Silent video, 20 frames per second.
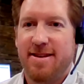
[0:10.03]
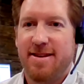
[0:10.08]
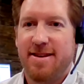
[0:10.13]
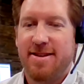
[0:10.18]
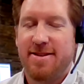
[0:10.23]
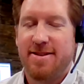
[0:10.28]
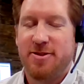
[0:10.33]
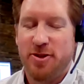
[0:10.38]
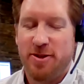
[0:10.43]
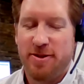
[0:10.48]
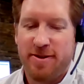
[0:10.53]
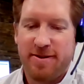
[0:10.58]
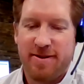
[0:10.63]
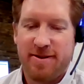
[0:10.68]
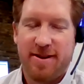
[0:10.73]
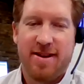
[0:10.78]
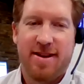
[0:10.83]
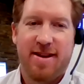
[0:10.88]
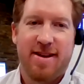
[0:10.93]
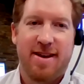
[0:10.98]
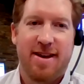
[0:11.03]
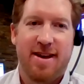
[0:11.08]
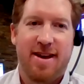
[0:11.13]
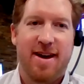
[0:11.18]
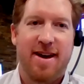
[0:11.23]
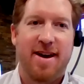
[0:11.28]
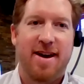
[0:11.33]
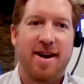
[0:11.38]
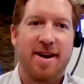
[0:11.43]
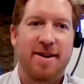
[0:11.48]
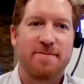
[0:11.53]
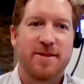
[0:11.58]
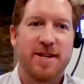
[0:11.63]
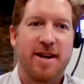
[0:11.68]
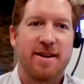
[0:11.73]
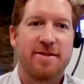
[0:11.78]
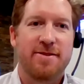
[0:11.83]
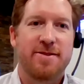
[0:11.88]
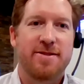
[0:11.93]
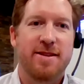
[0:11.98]
Sure. I'm
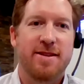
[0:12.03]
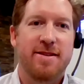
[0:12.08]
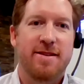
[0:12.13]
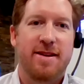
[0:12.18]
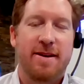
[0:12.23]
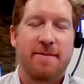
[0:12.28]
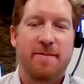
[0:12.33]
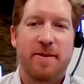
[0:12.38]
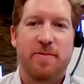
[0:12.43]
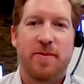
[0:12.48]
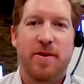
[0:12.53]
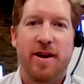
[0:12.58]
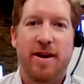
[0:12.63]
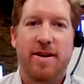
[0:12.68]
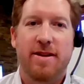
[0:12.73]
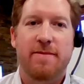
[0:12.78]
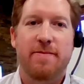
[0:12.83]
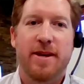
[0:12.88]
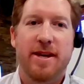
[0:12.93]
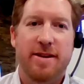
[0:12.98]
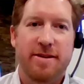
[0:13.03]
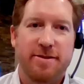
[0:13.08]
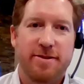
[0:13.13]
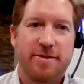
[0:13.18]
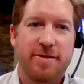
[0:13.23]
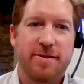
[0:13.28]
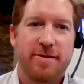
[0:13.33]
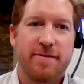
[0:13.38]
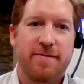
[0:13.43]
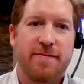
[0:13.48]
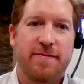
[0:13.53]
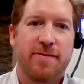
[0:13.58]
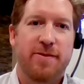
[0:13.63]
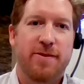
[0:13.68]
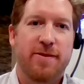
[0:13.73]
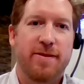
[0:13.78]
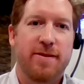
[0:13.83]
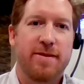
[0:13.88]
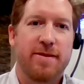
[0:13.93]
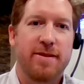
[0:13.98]
Tyler Steele. I'm the product manager
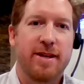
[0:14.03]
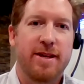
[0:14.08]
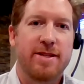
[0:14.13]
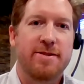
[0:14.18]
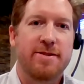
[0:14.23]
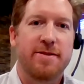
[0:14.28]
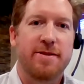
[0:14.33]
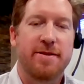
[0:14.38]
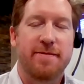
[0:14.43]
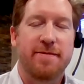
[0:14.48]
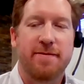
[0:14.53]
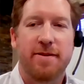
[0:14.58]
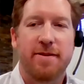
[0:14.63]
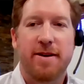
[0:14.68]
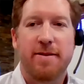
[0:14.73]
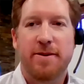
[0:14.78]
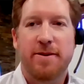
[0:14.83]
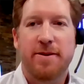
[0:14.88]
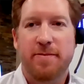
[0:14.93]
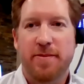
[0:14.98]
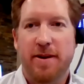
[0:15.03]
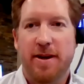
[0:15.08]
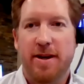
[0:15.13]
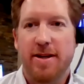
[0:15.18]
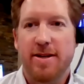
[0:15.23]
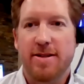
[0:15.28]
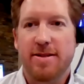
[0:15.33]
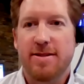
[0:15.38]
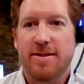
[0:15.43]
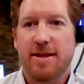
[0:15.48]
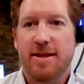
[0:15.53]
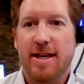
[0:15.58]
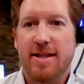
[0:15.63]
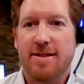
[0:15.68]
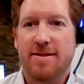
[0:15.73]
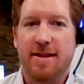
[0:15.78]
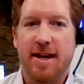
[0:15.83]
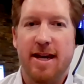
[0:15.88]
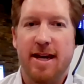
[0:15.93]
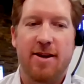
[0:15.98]
for laser interferometer products at
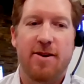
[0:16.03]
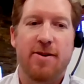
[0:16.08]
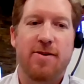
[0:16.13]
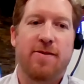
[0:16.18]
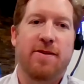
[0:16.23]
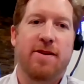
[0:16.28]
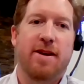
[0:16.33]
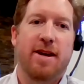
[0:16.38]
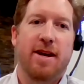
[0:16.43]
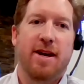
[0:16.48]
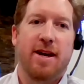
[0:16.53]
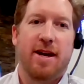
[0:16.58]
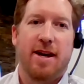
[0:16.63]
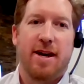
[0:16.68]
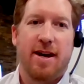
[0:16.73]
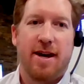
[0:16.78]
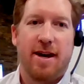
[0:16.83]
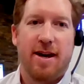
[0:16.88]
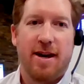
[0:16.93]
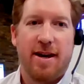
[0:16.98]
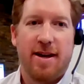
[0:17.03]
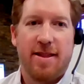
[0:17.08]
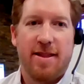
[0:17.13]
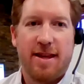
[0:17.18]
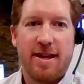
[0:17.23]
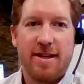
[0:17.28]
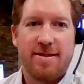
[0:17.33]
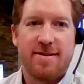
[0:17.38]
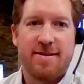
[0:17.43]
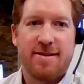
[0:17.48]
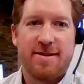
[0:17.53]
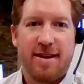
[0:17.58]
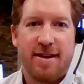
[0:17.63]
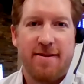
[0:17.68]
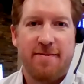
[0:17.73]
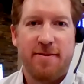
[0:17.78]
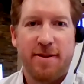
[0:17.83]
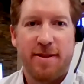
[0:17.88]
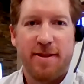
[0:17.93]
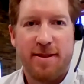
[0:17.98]
Zygo. That's
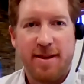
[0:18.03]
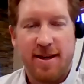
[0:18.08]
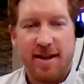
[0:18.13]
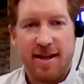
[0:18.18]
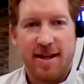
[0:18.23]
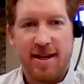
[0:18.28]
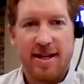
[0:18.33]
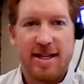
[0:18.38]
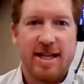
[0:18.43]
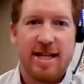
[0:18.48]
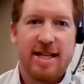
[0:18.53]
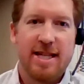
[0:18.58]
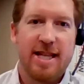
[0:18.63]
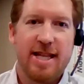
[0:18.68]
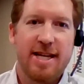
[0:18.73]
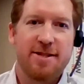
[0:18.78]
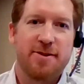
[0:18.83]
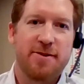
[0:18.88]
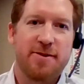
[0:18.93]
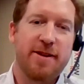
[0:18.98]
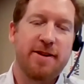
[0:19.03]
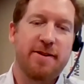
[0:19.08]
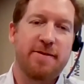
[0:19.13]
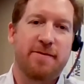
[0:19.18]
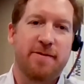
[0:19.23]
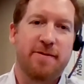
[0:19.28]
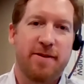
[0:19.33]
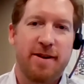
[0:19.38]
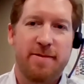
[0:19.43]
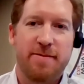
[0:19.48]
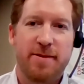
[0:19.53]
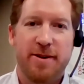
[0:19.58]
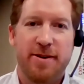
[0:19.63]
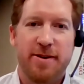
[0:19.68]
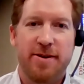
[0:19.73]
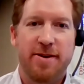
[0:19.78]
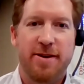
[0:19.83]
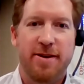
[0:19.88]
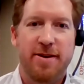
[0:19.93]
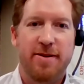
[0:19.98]
everything laser
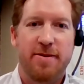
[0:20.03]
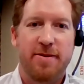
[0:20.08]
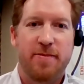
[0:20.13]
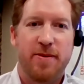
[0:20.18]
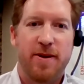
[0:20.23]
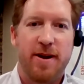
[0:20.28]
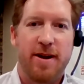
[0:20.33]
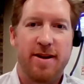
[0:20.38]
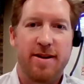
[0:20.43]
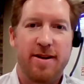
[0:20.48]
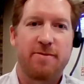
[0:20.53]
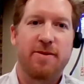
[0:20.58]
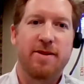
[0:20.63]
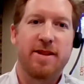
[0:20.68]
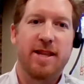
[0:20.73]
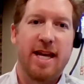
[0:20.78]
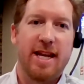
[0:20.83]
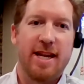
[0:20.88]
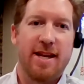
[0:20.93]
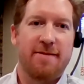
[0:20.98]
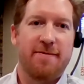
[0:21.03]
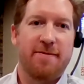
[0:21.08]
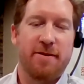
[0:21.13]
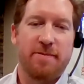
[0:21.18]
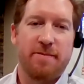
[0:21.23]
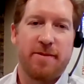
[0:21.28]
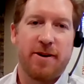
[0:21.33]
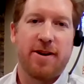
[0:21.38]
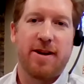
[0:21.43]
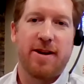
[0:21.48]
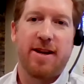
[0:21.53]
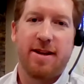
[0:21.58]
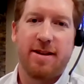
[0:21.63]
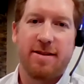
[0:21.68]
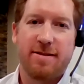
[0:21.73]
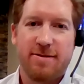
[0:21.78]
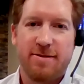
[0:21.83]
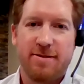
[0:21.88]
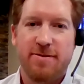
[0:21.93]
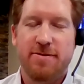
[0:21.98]
interferometer product related, from marketing
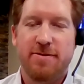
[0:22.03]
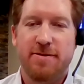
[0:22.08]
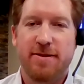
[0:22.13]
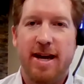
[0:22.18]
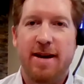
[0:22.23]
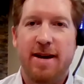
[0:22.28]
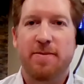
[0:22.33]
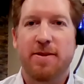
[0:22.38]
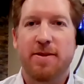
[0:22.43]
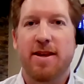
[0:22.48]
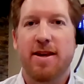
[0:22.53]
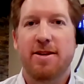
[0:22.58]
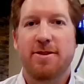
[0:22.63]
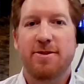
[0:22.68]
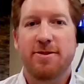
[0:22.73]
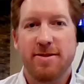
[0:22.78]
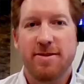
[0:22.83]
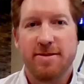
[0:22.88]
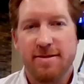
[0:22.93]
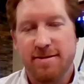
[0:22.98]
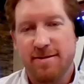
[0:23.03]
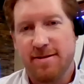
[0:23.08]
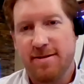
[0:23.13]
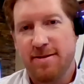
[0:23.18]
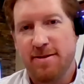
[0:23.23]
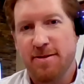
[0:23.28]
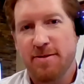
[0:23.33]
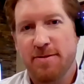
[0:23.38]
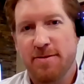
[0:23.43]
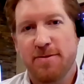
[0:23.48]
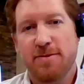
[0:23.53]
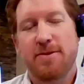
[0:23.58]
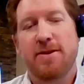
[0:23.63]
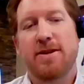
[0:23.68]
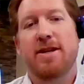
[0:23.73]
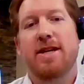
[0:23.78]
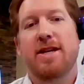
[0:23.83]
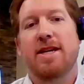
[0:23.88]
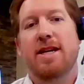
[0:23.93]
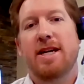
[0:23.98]
to applications to
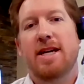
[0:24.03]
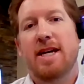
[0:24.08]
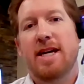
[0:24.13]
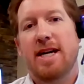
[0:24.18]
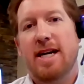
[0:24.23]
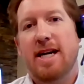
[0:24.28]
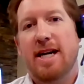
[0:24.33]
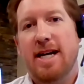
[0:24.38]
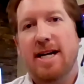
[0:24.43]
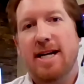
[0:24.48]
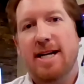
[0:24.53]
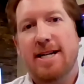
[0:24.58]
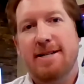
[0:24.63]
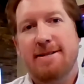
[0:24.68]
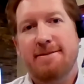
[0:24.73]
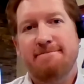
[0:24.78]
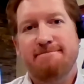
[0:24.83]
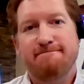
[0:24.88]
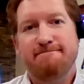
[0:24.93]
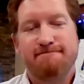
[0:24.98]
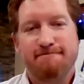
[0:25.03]
um,